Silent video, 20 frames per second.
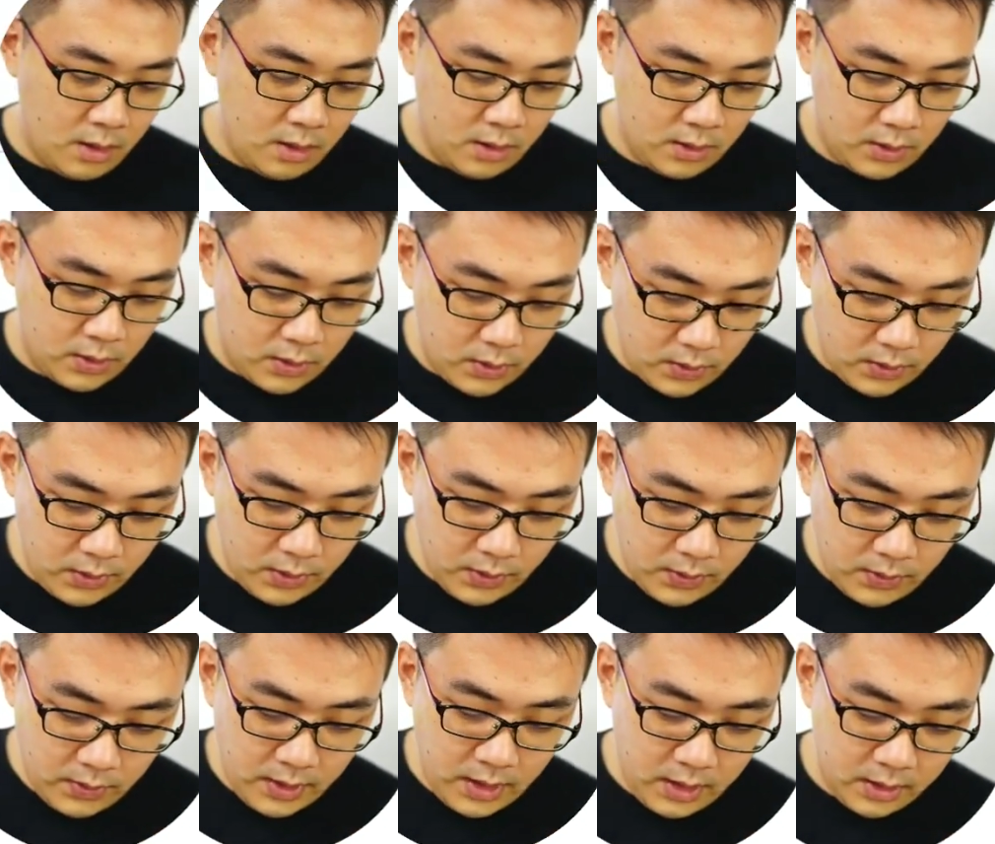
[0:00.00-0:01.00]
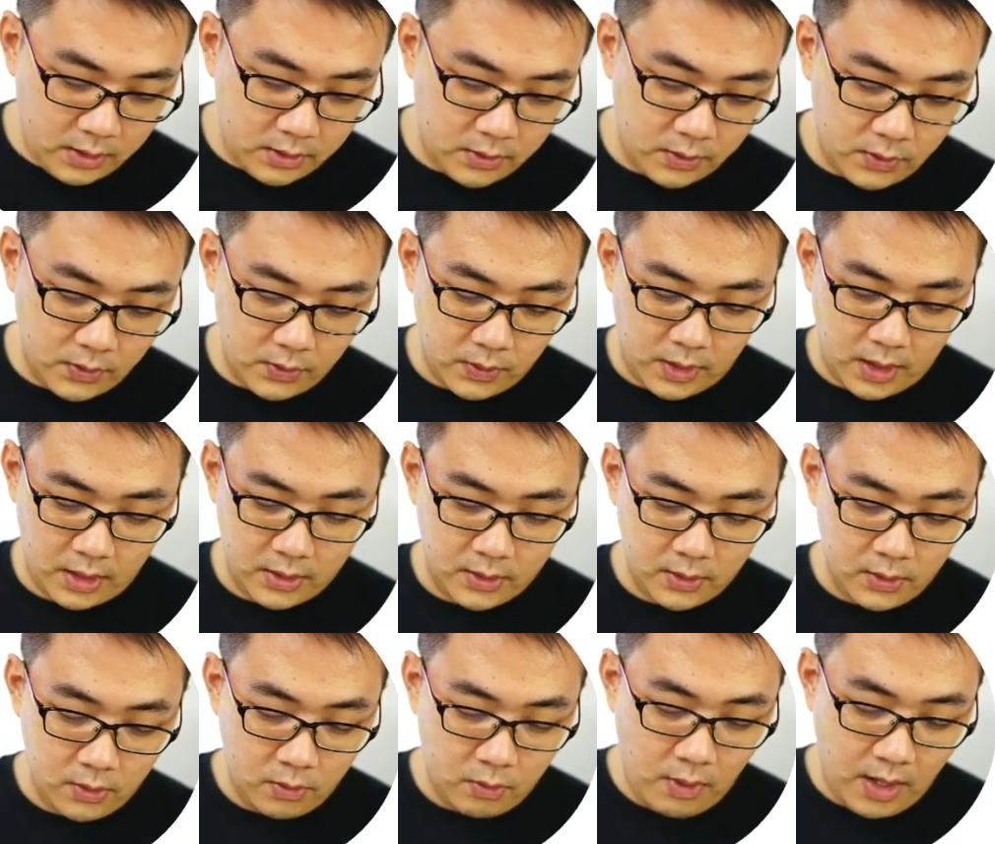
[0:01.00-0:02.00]
Do you need to, okay, so
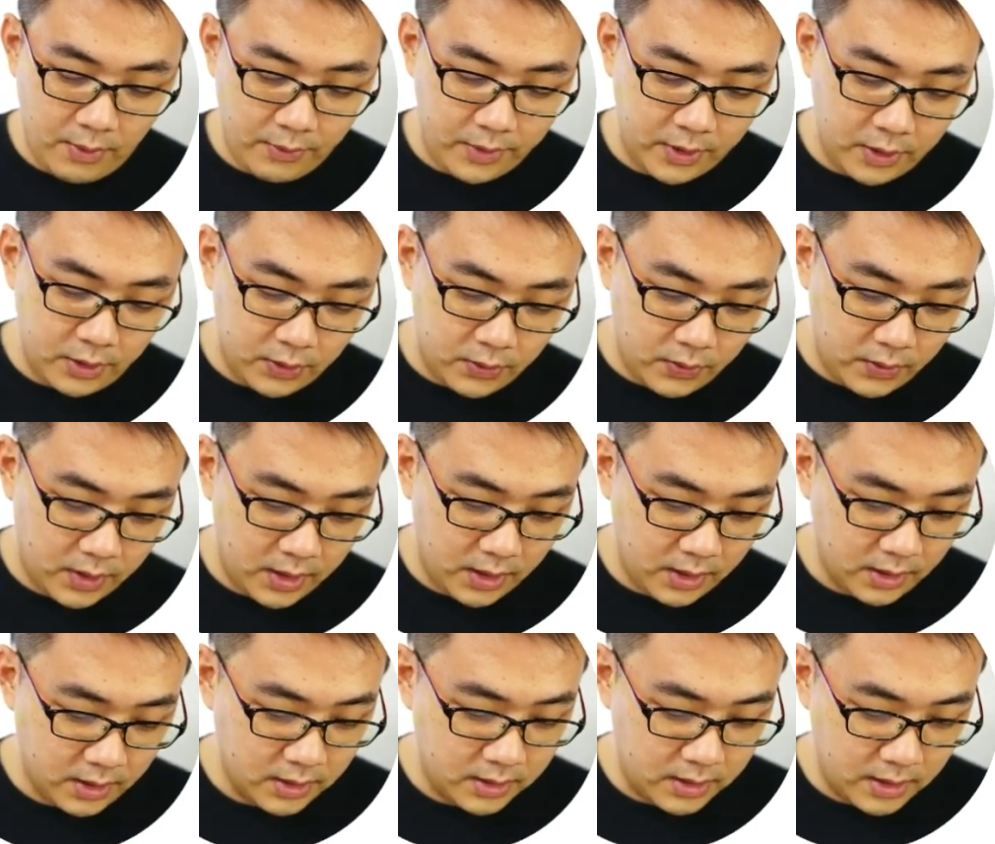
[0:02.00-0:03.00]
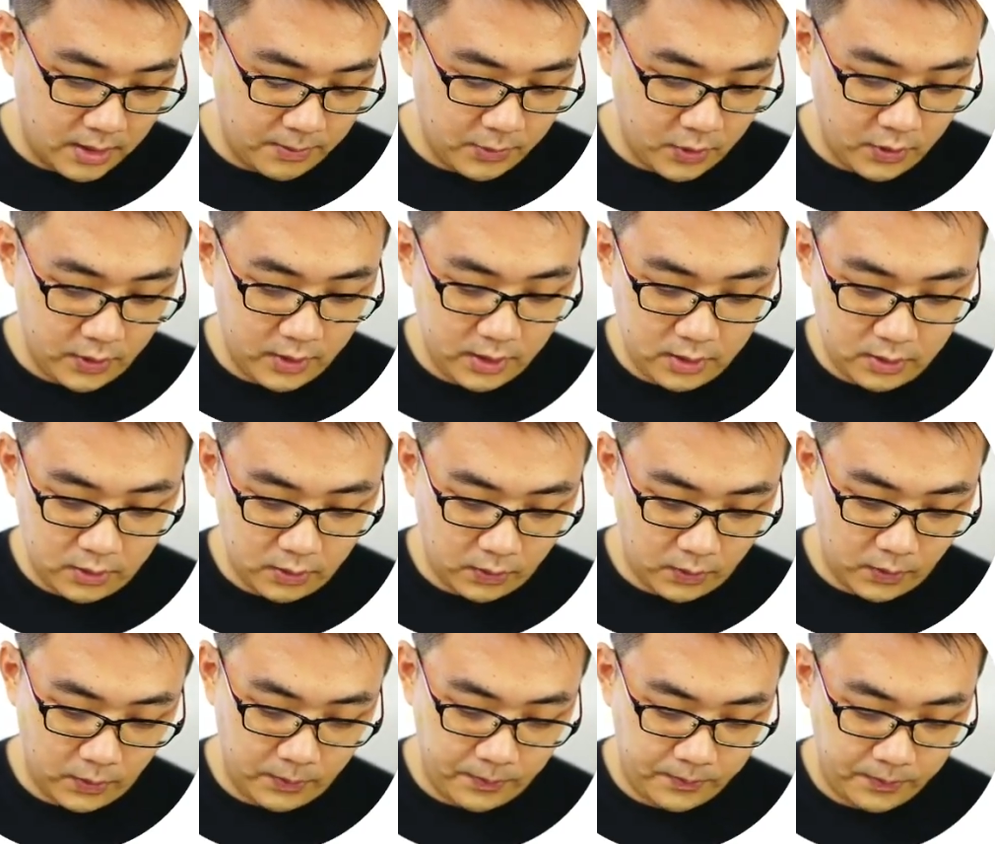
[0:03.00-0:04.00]
what we're going to do here is I'm going
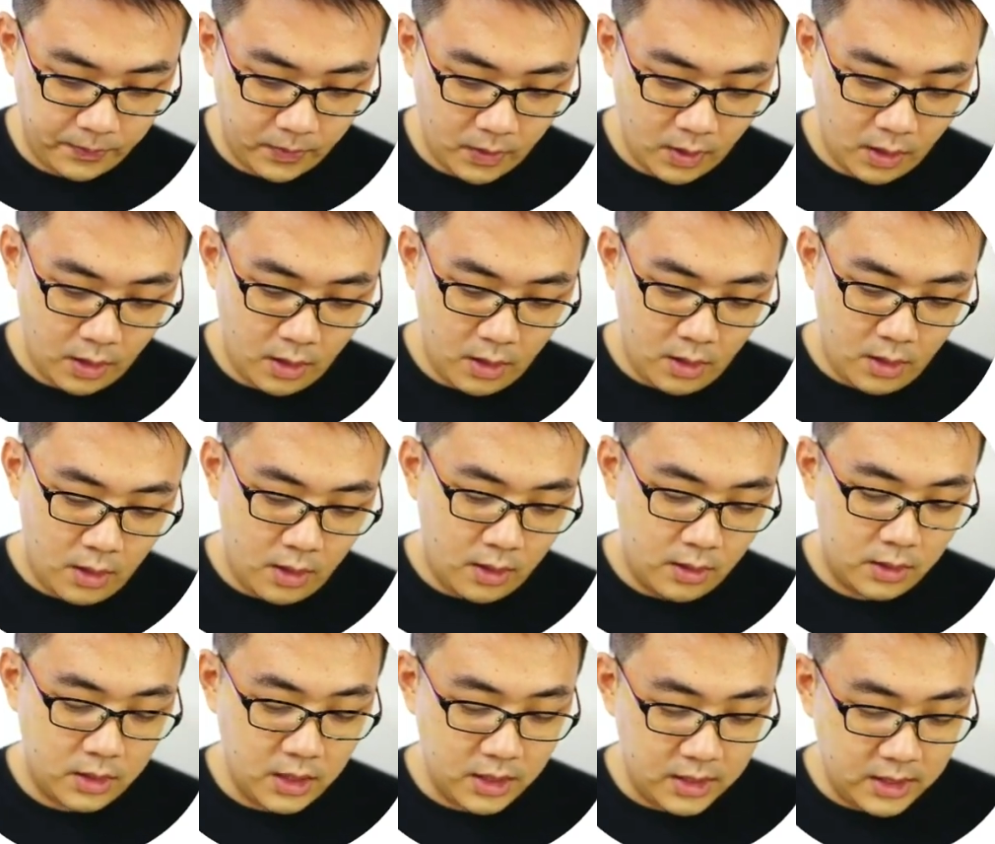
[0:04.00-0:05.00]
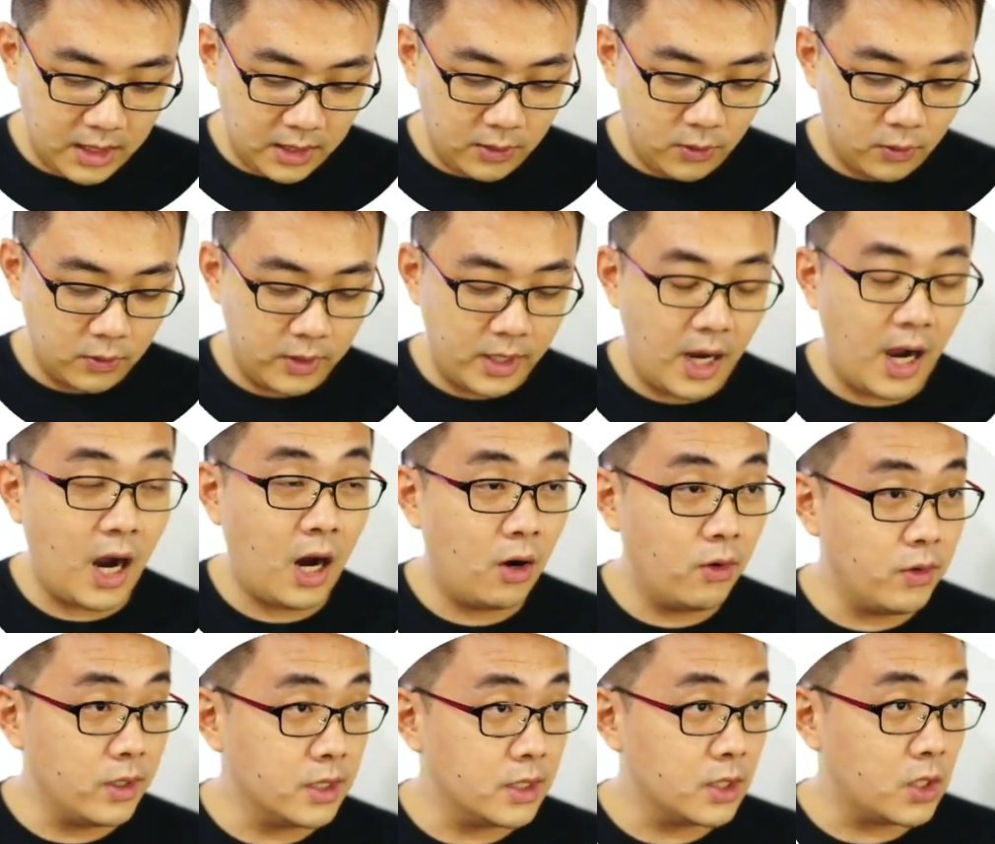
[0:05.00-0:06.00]
to just take note, R
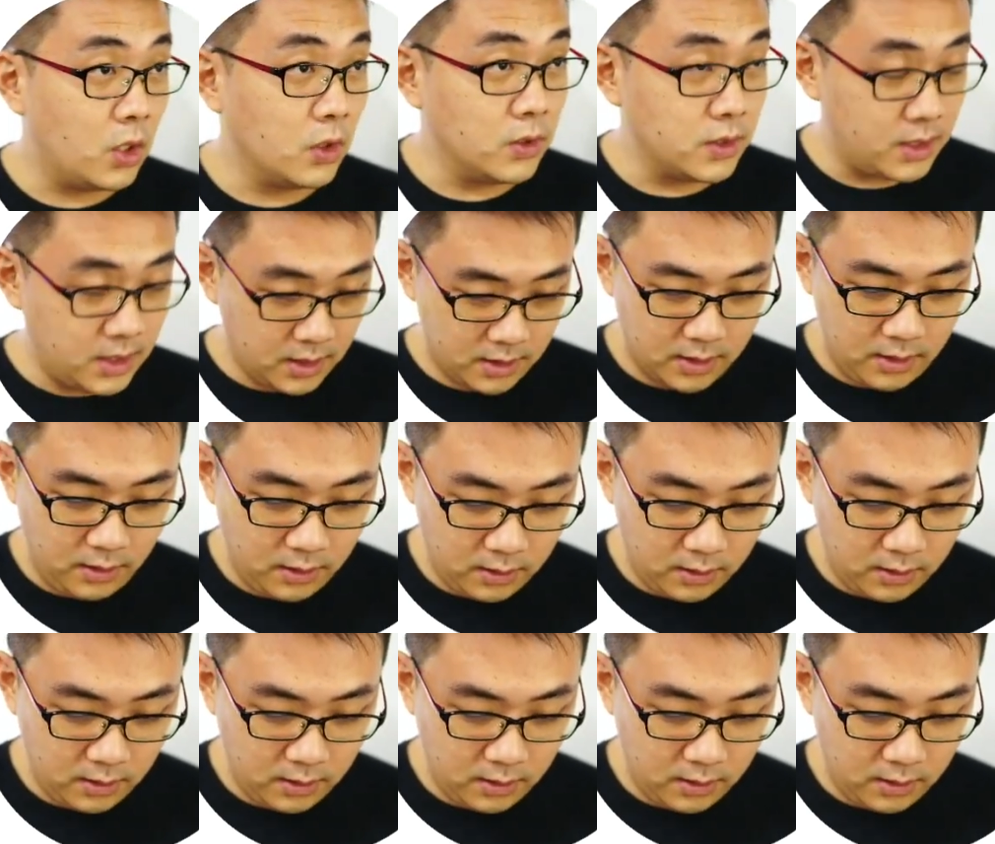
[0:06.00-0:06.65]
is a constant.